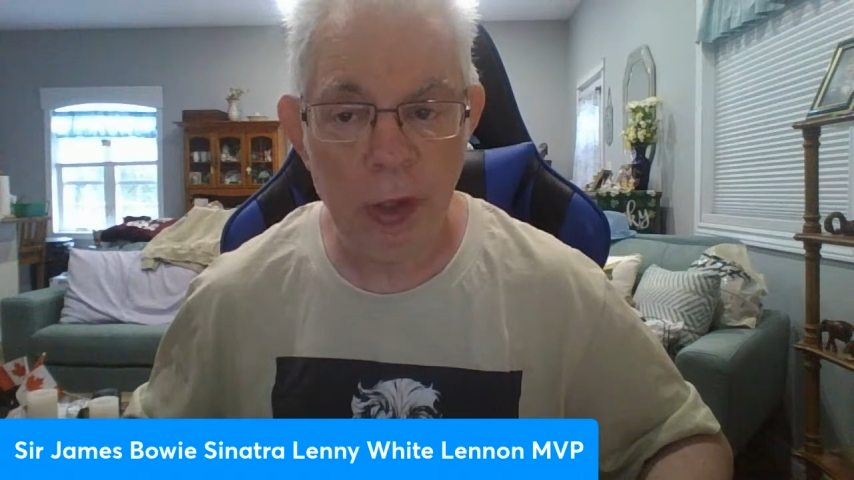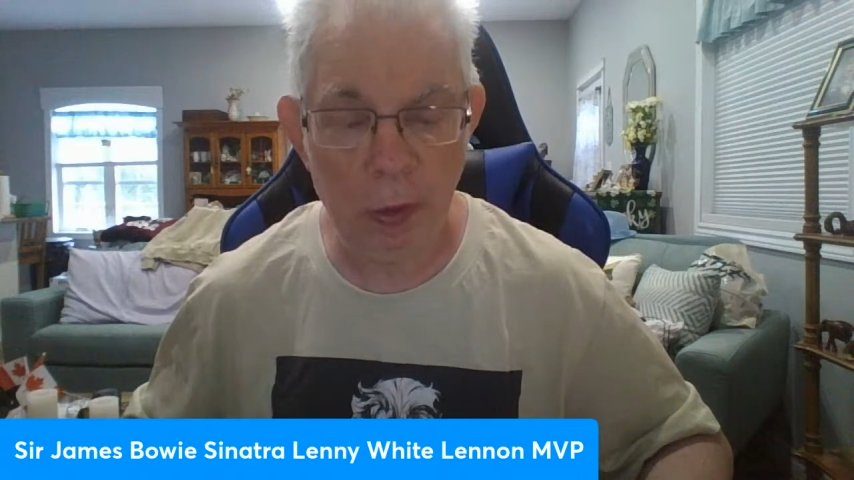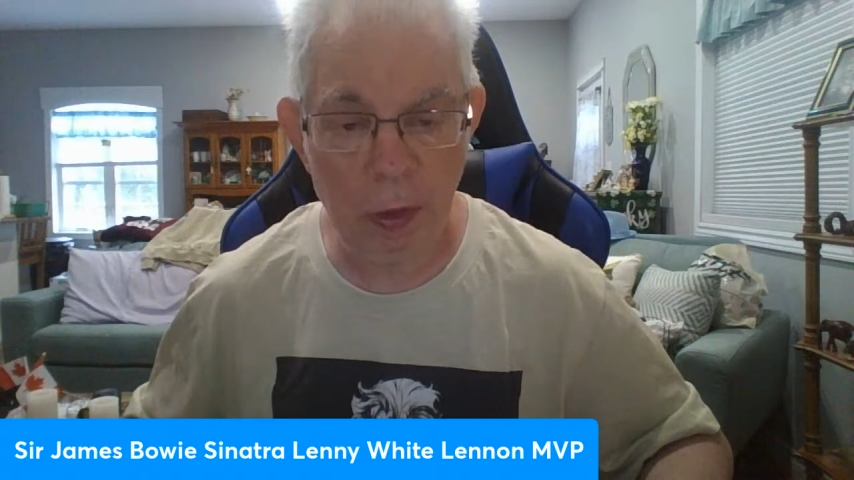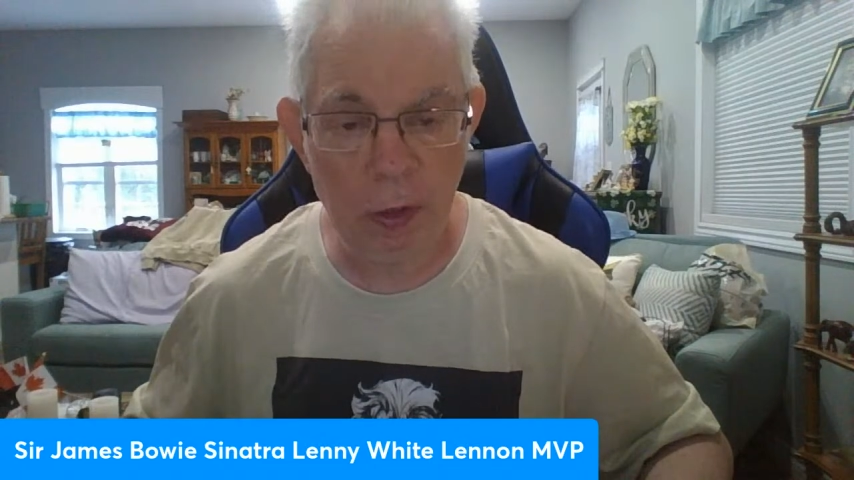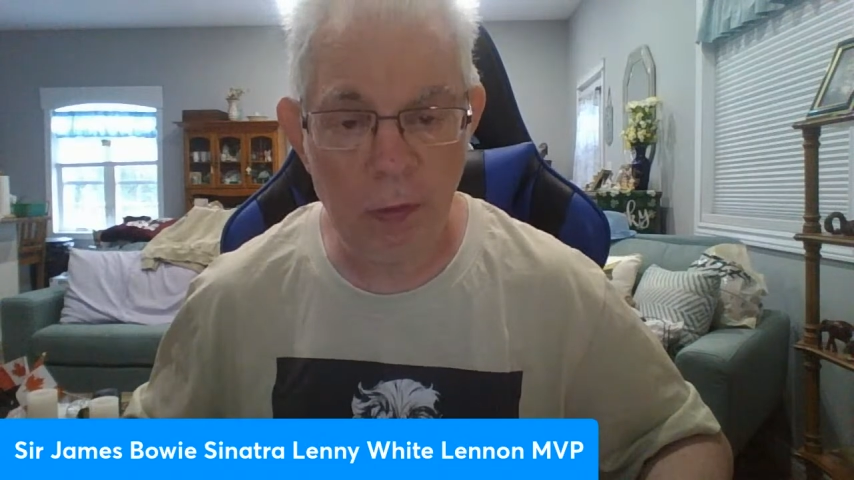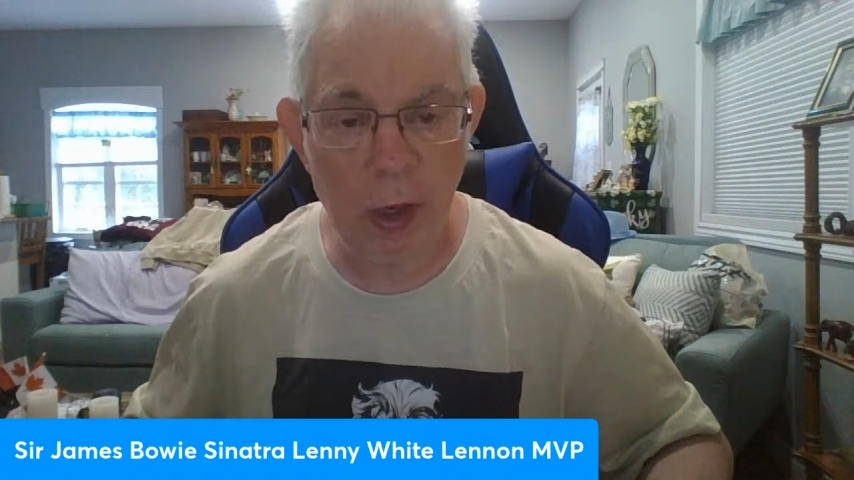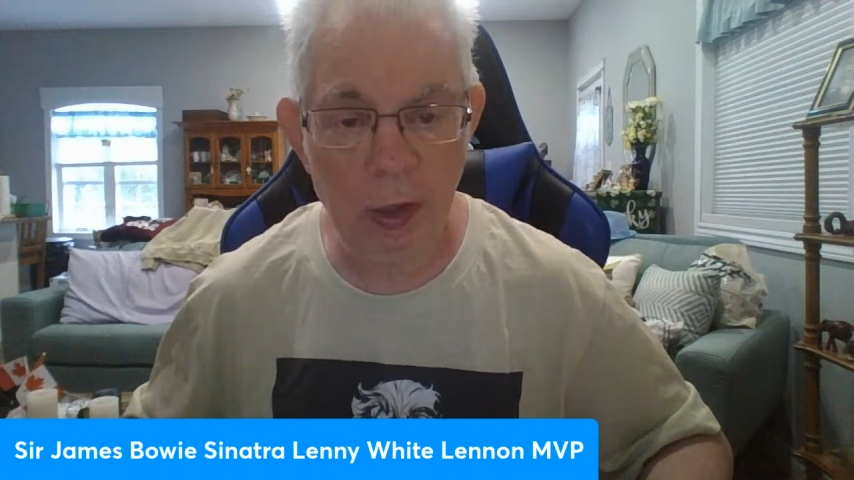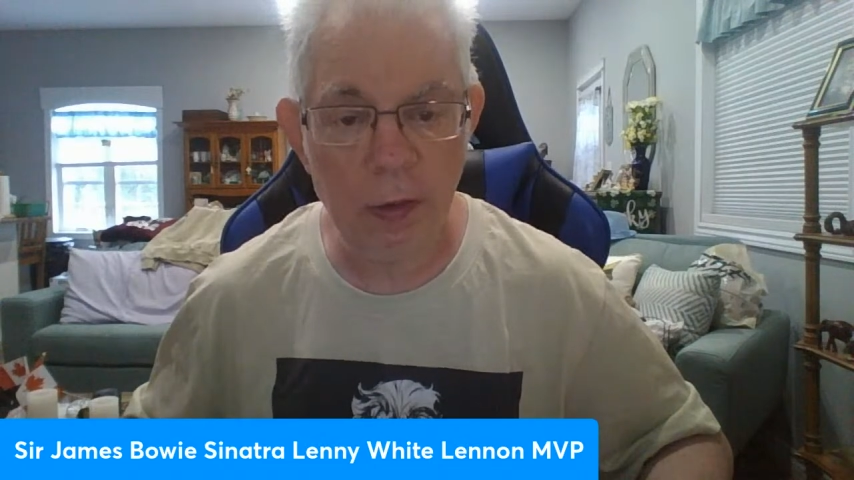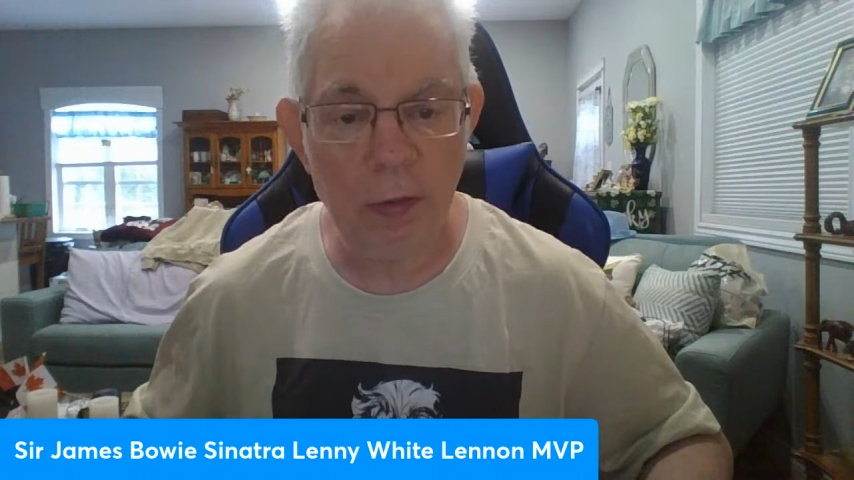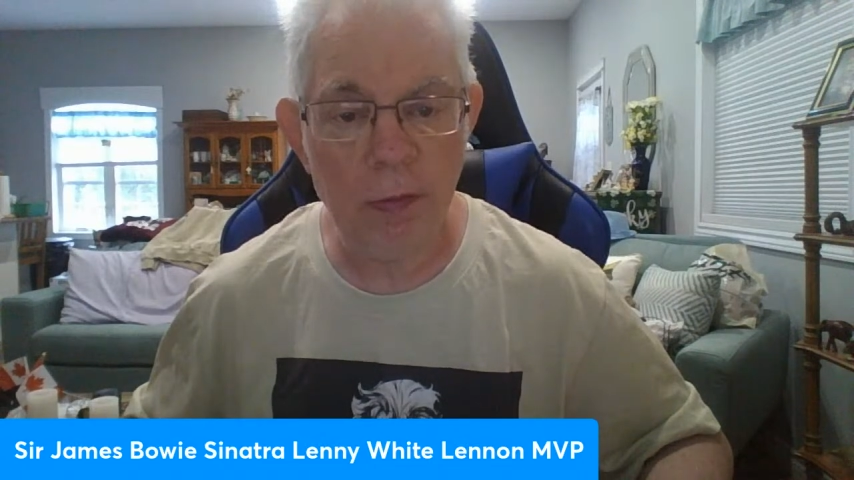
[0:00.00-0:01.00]
You're in a
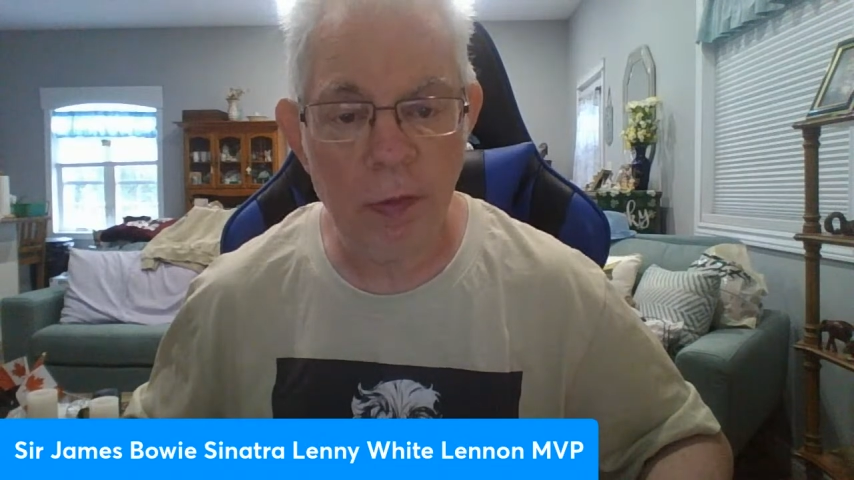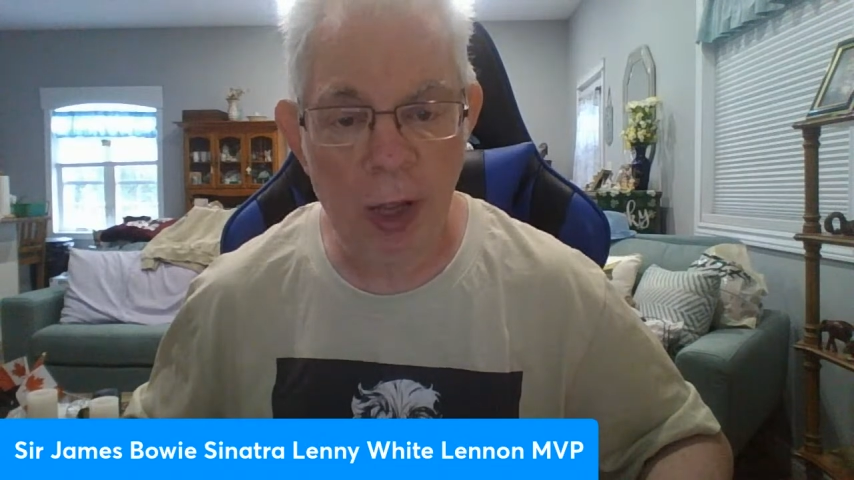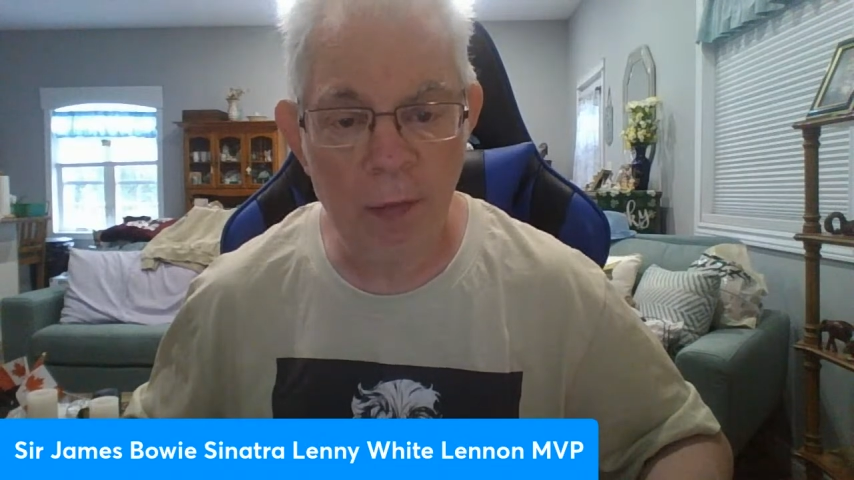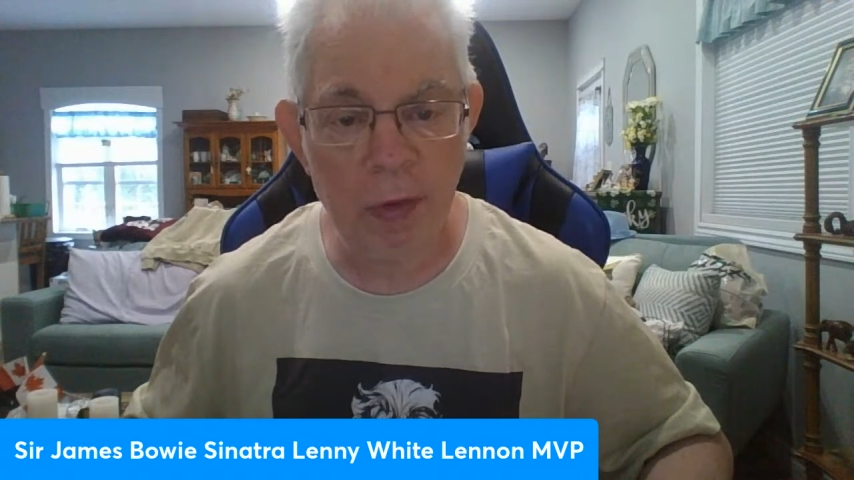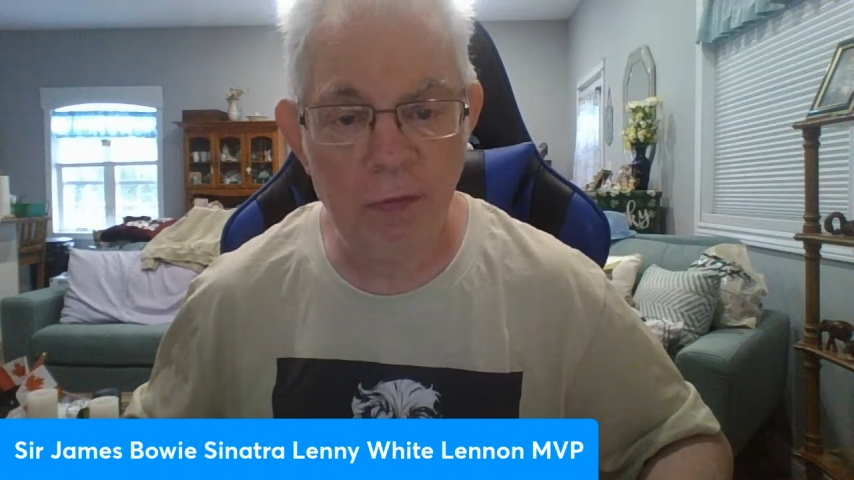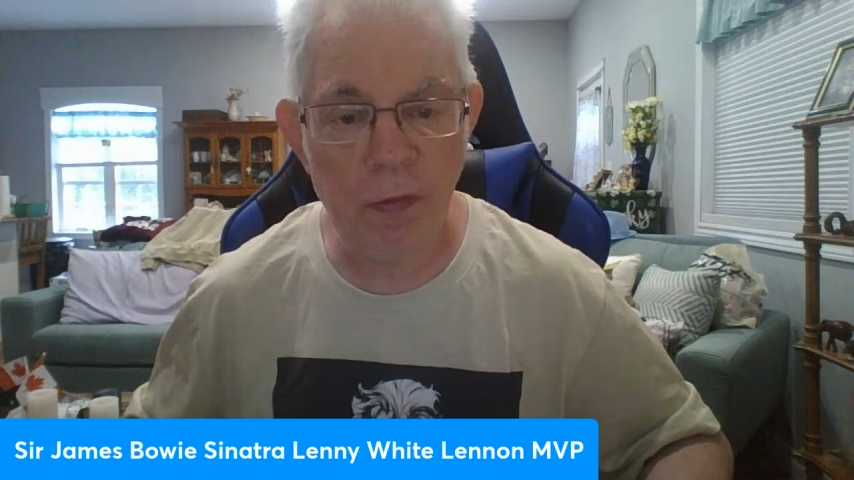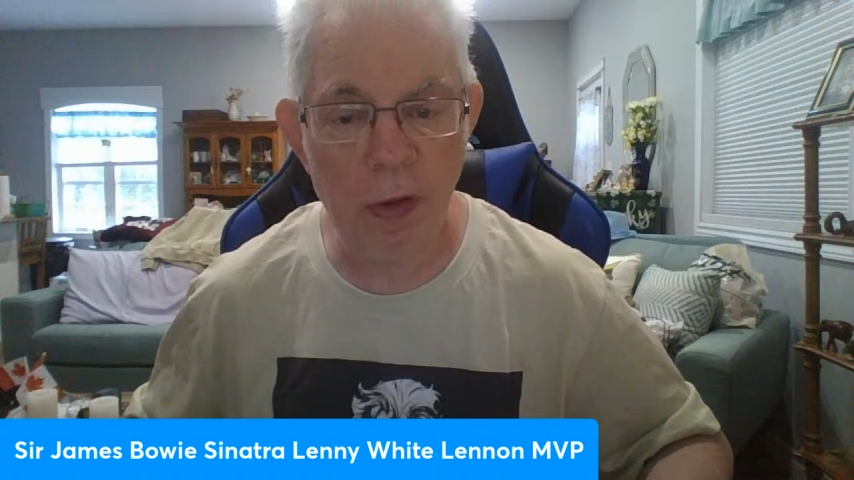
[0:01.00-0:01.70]
rut. Have some